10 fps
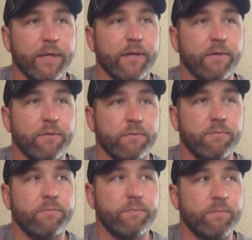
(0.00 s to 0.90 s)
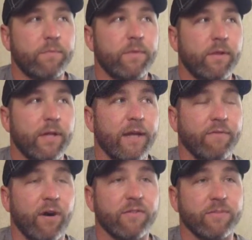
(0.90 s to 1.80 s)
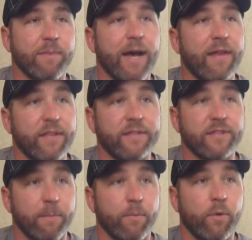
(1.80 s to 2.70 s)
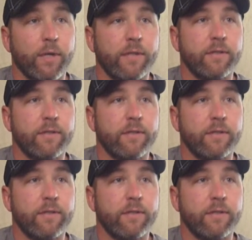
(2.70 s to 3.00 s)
do involves math at some point.